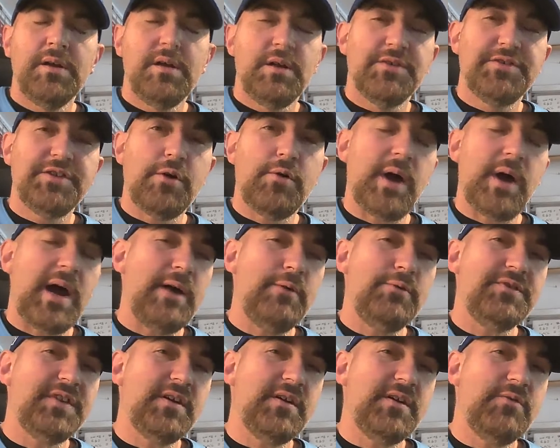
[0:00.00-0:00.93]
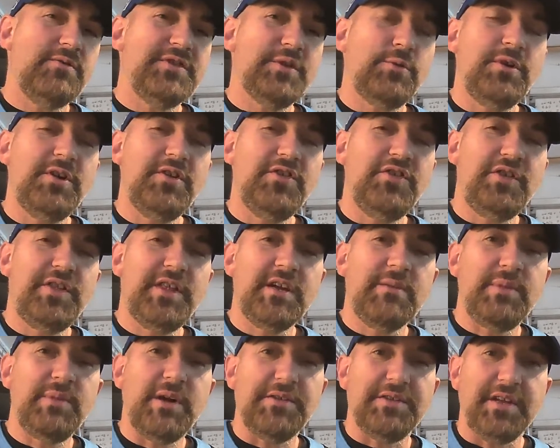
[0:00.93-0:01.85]
So what did you think
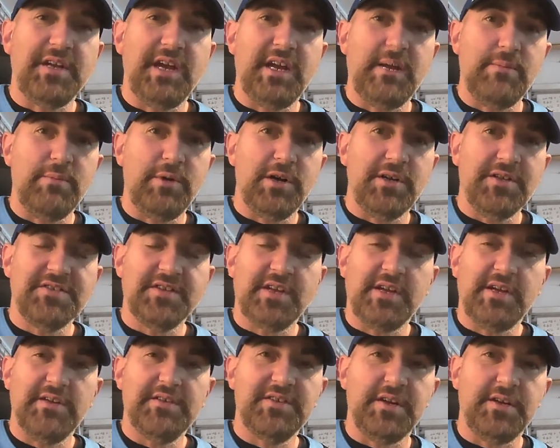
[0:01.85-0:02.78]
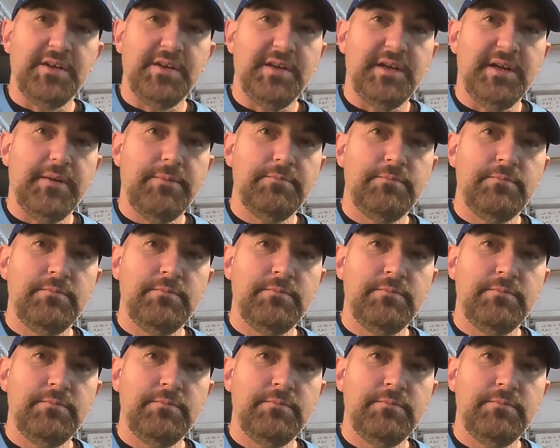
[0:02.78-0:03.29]
about the game on Sunday?